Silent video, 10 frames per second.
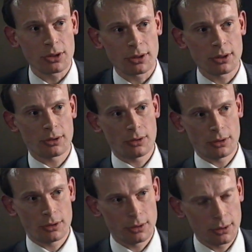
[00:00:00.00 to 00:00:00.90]
That is flatly
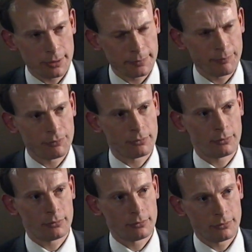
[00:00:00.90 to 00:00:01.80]
false. They were not
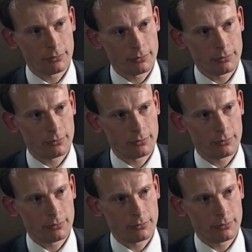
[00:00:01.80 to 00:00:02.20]
permitted into the